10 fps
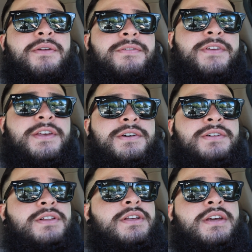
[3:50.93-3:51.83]

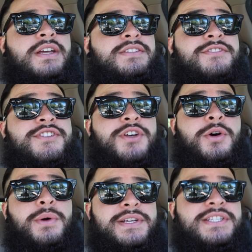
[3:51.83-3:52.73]
feel.
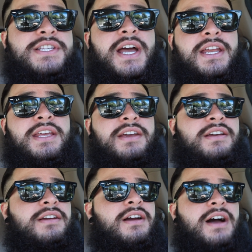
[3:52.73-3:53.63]
So
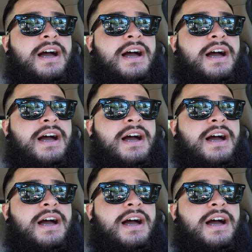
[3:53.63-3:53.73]
exciting.